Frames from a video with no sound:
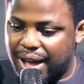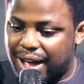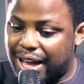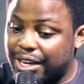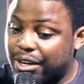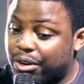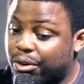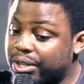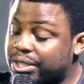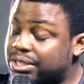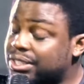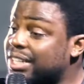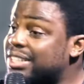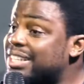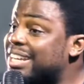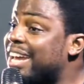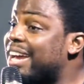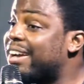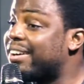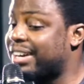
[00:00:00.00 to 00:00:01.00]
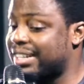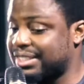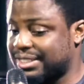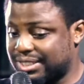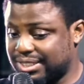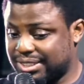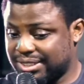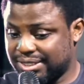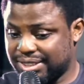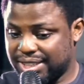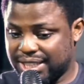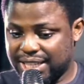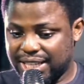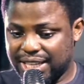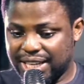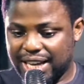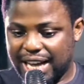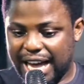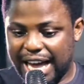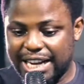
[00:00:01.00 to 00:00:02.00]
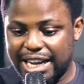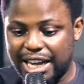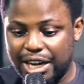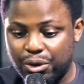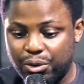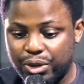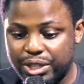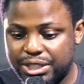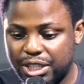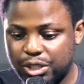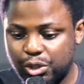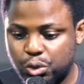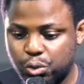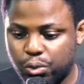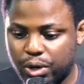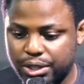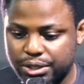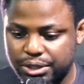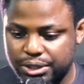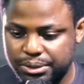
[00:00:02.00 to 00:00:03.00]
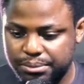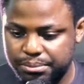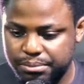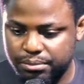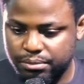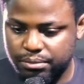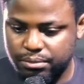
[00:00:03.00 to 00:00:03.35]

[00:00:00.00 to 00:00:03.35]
anointed hearers, and anointed doers.